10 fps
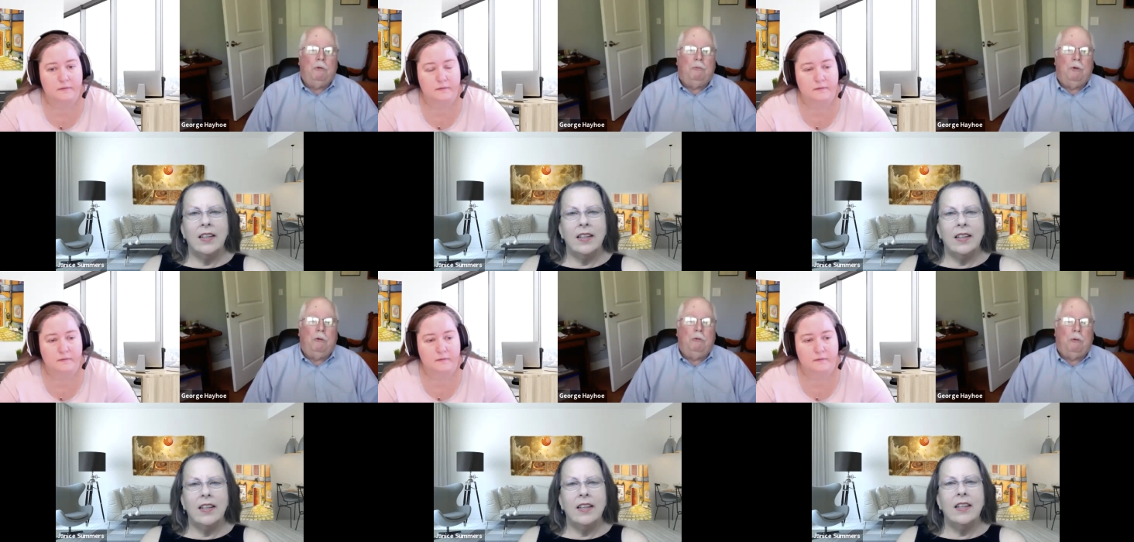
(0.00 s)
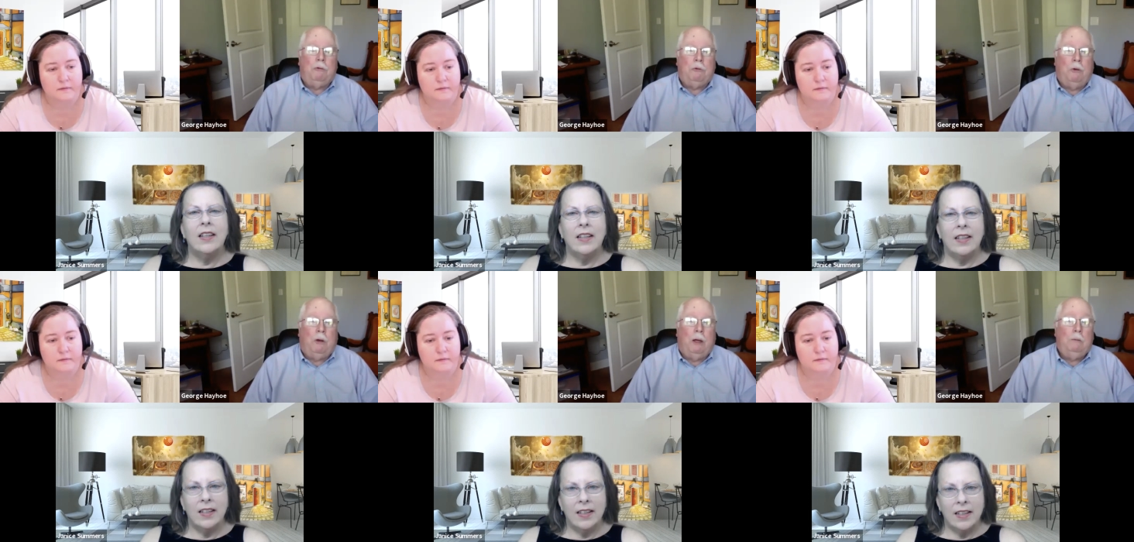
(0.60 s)
Speaker 1: of research. So
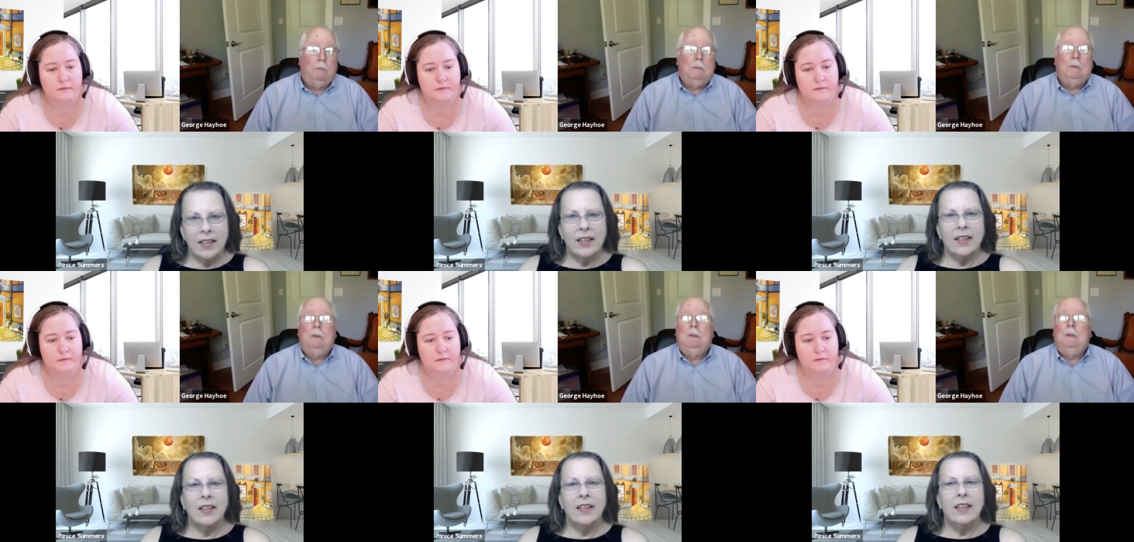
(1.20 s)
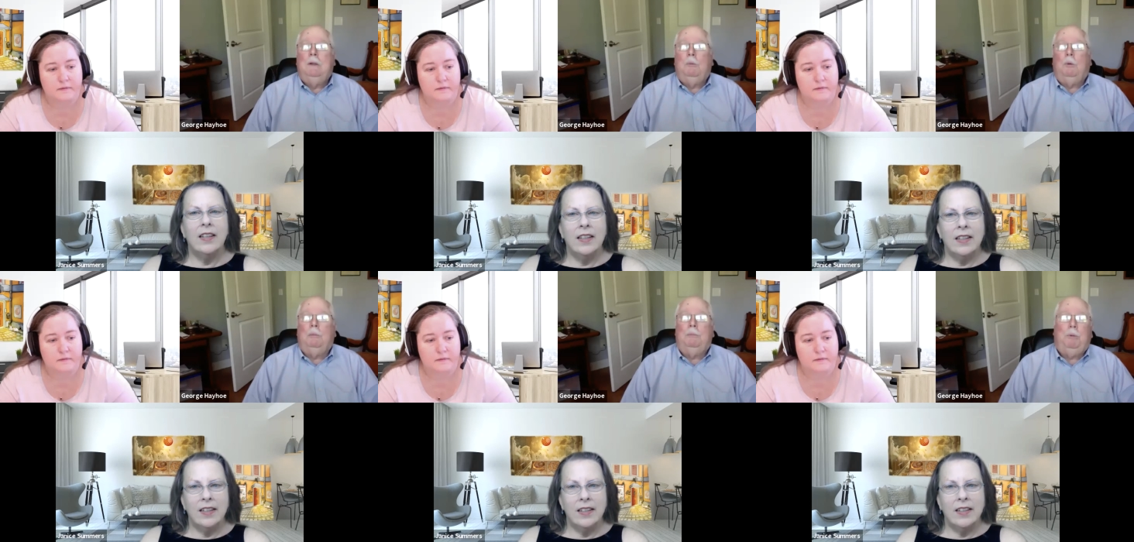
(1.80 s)
I
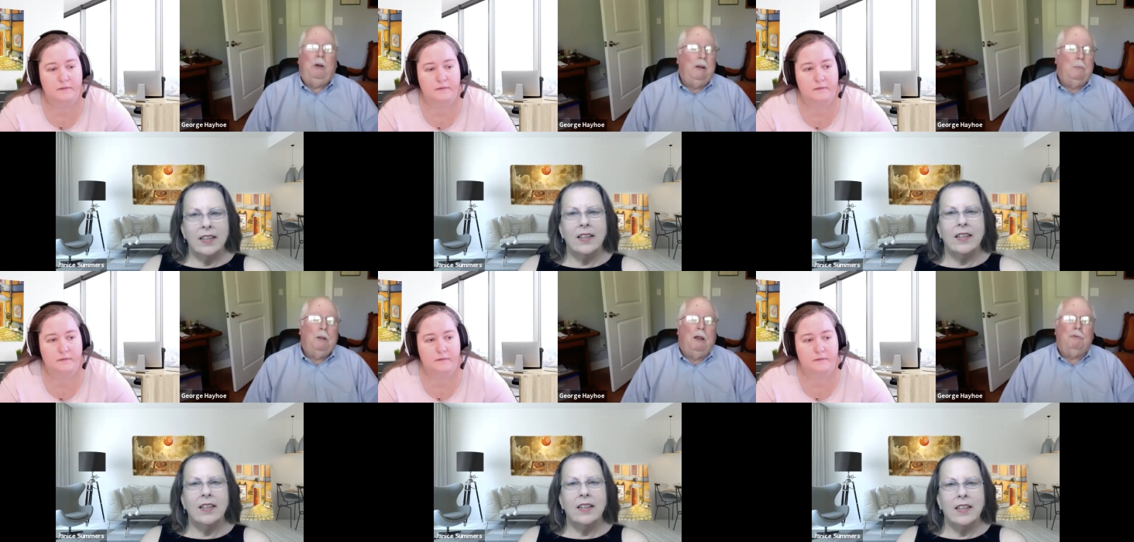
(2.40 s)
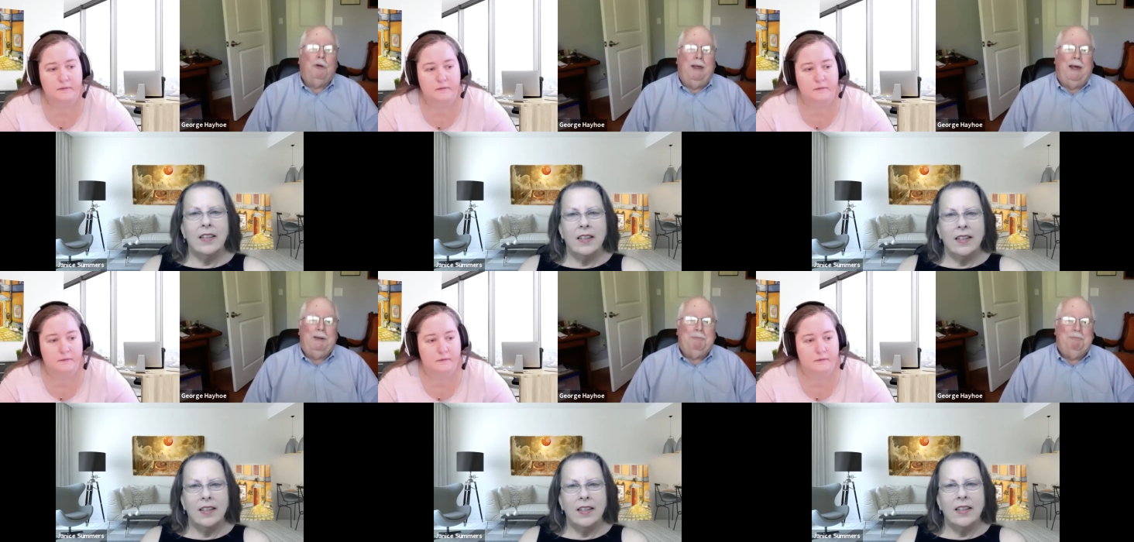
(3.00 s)
will put in a plug for that.
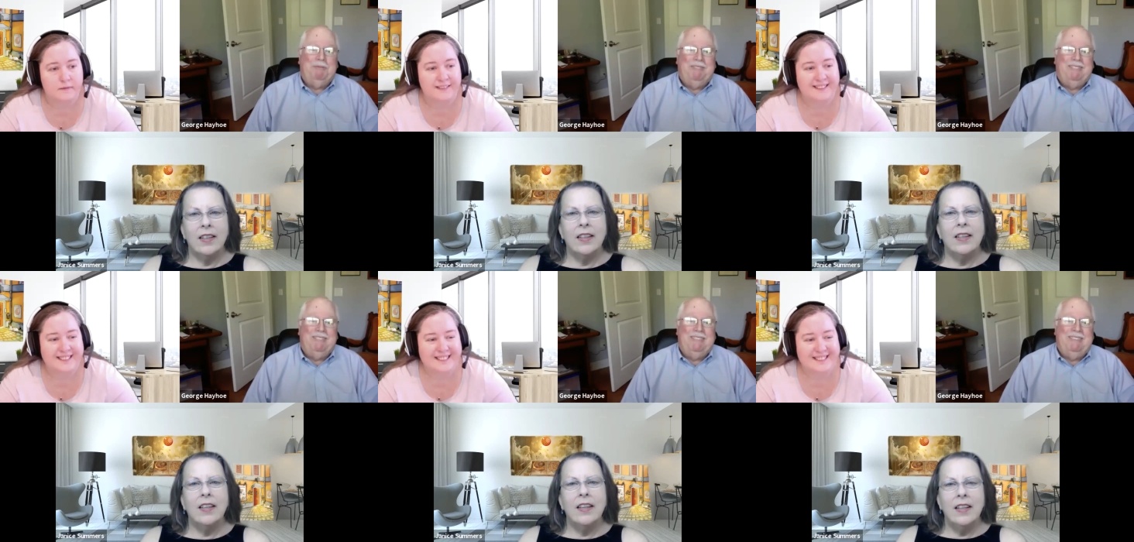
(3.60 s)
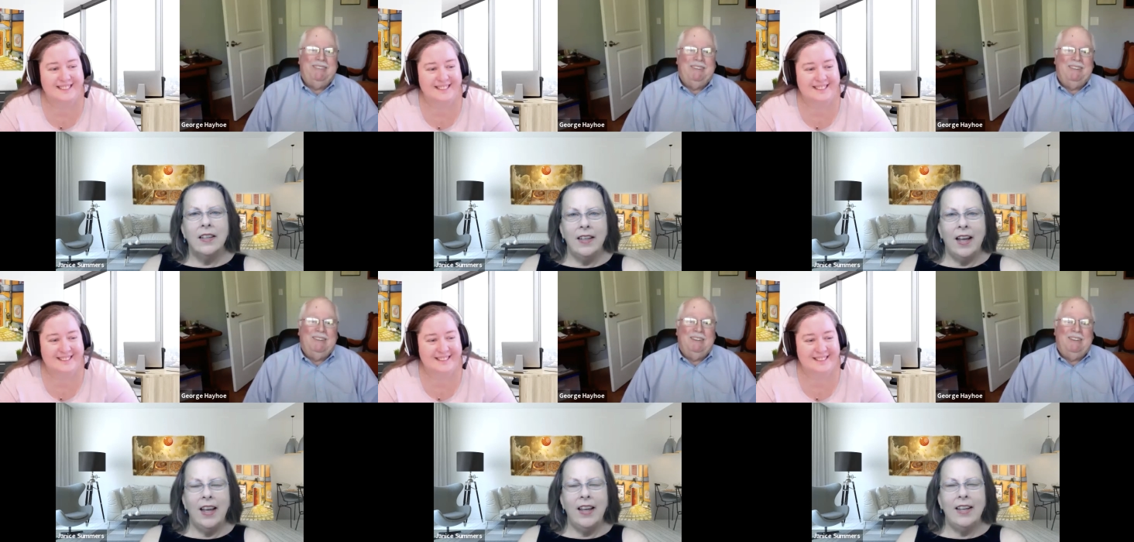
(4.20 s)

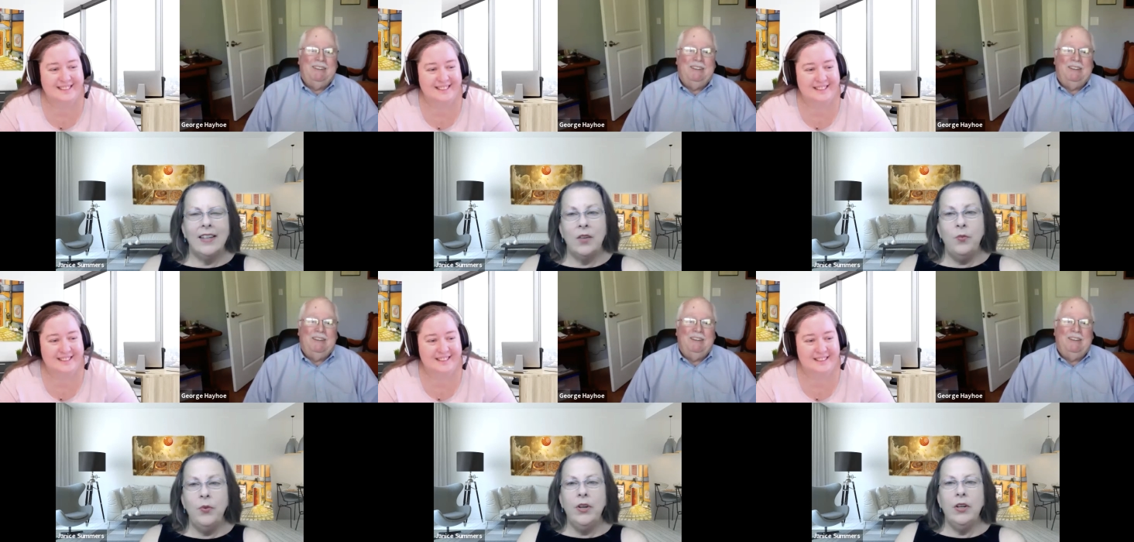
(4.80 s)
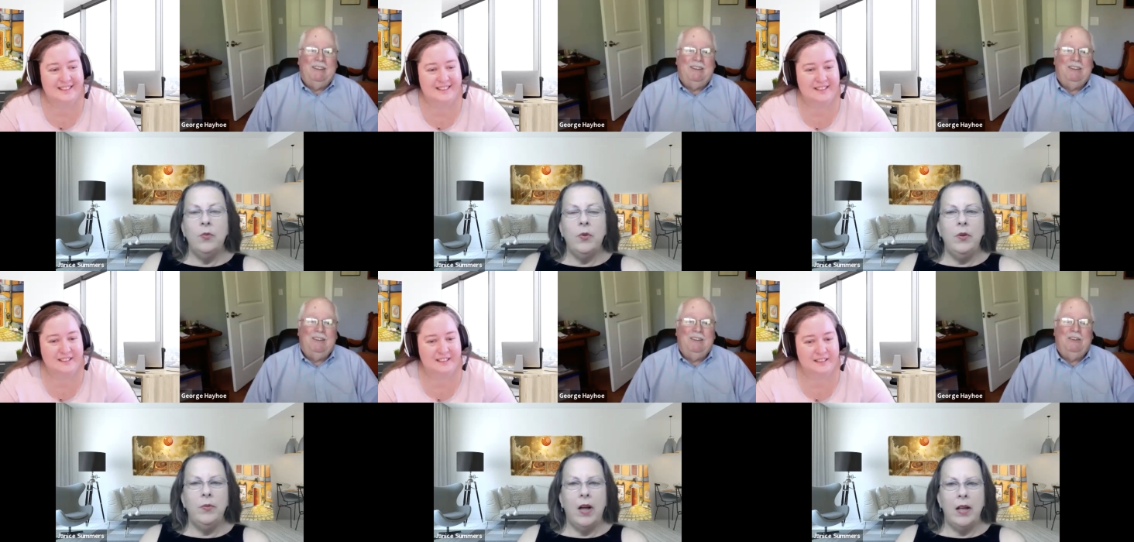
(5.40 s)
Speaker 2: Nice. And we
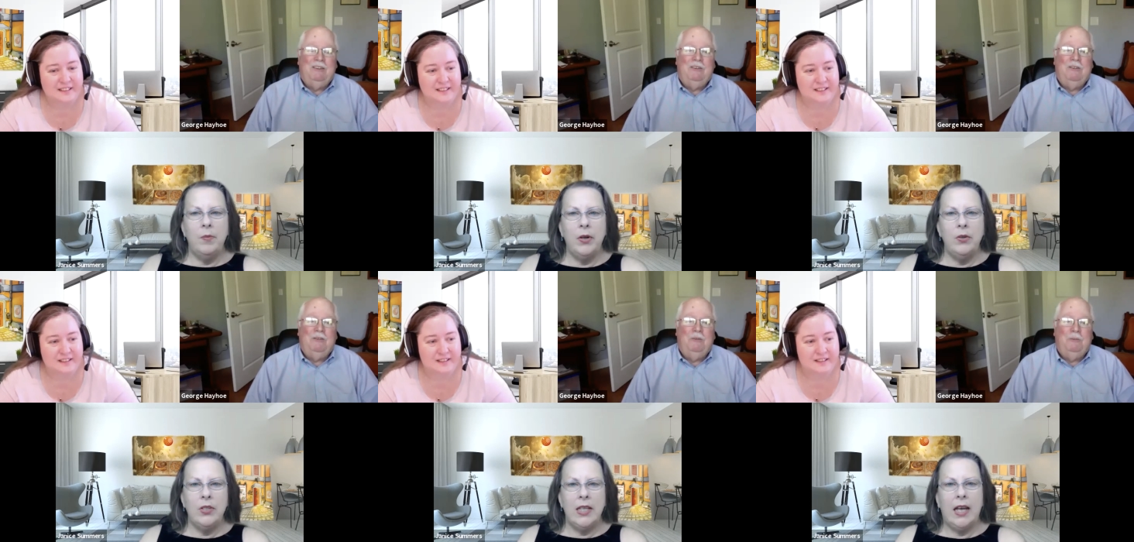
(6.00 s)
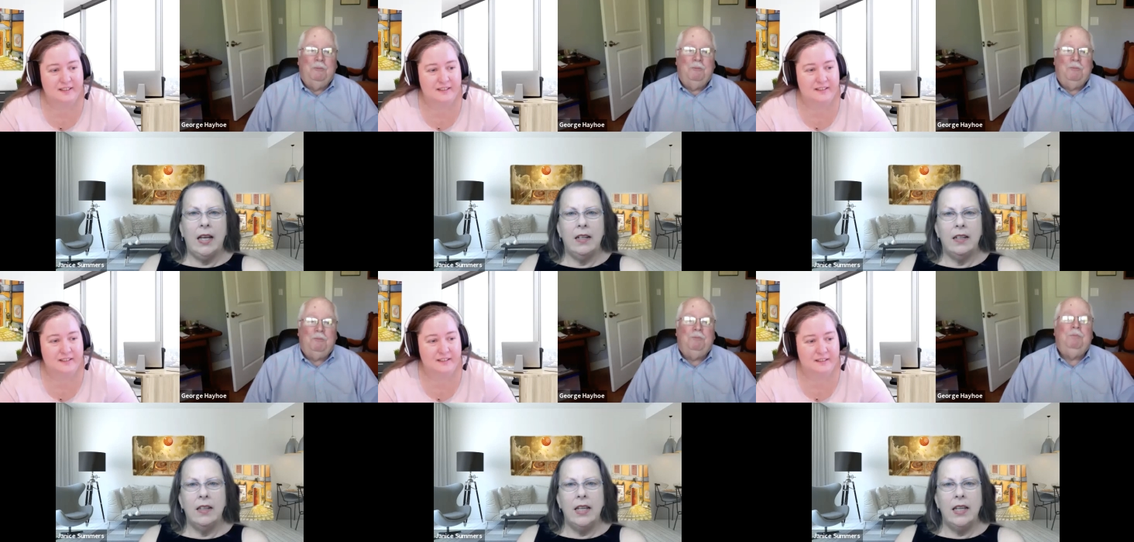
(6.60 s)
will um, post that
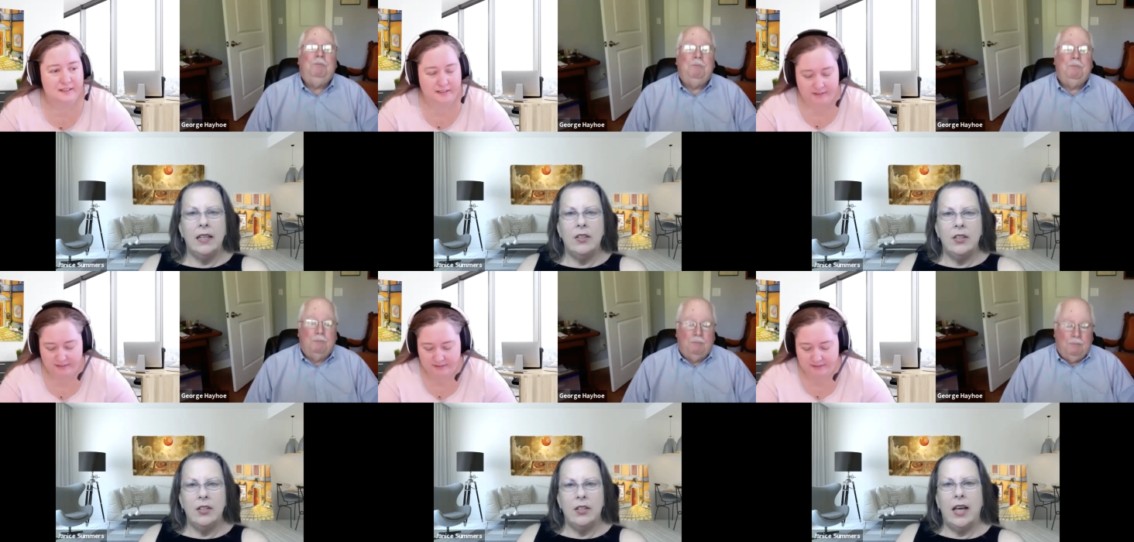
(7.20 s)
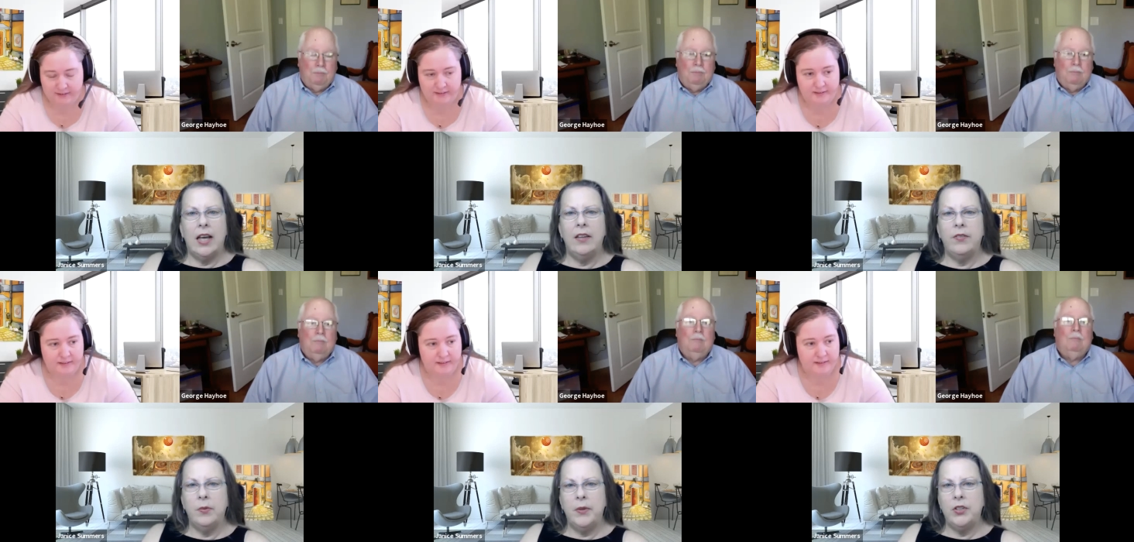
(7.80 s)
link to that
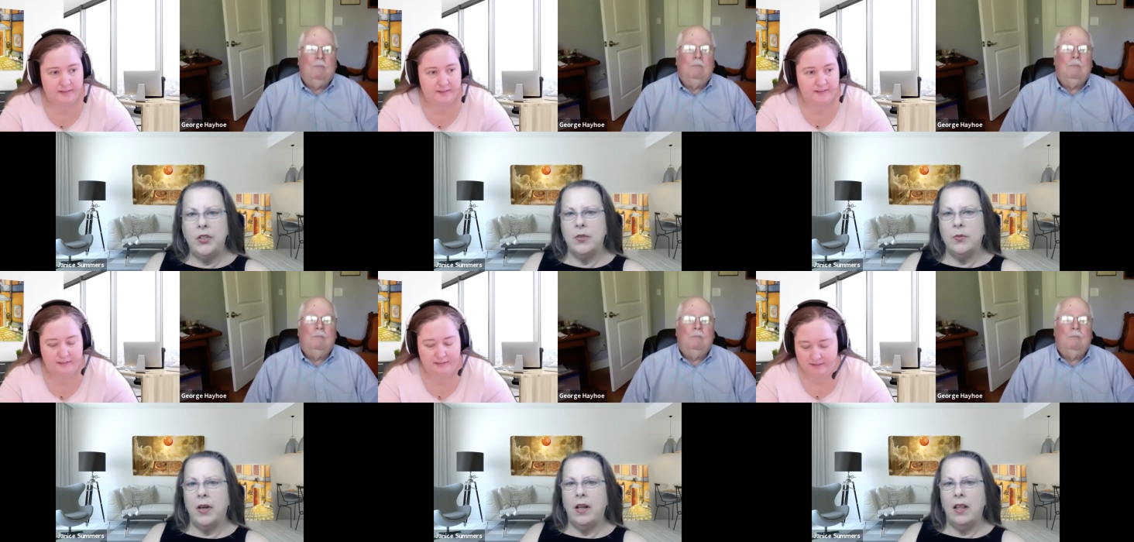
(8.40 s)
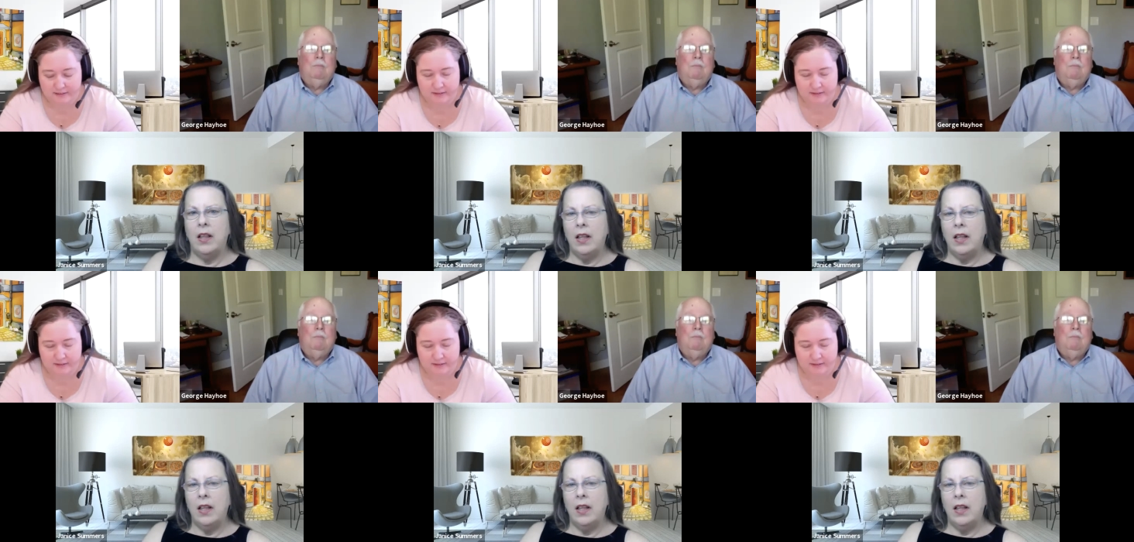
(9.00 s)
information as well.